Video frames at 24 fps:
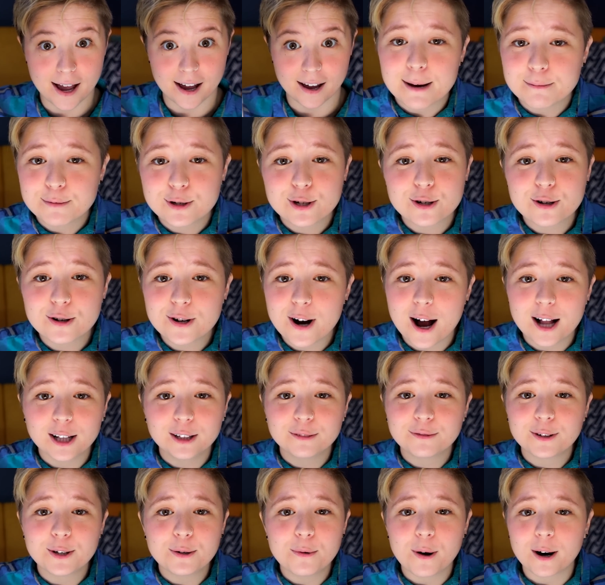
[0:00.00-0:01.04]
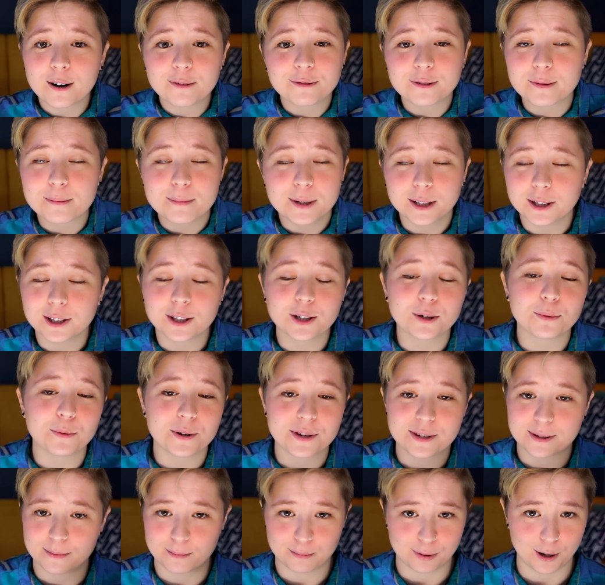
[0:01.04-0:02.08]
I'm sure all of you are familiar with
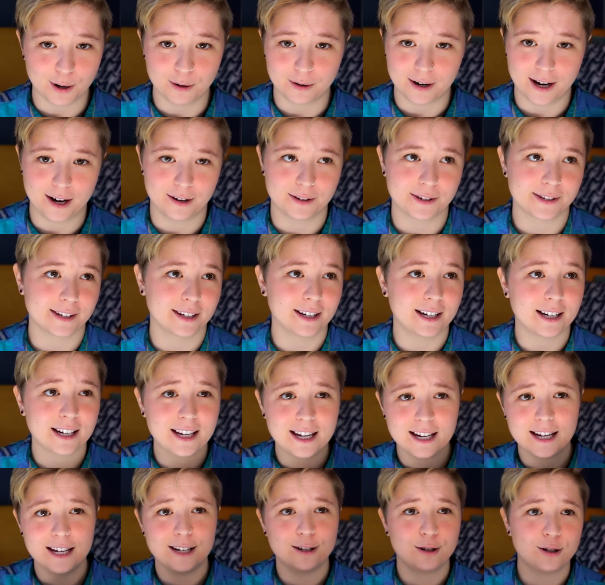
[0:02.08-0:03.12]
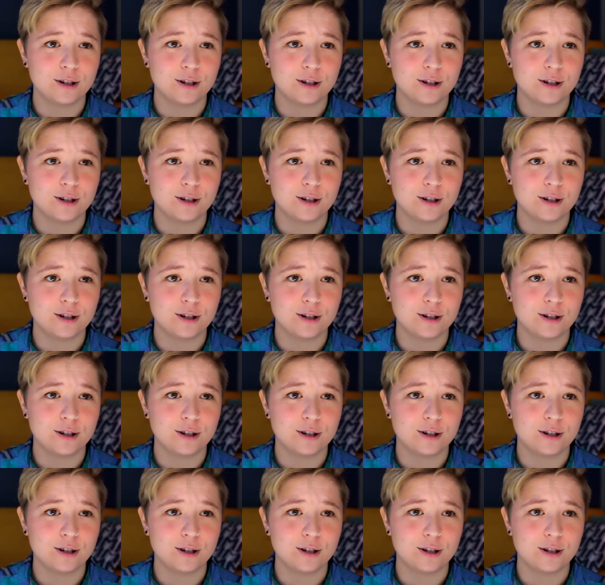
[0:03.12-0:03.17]
some pronouns like he,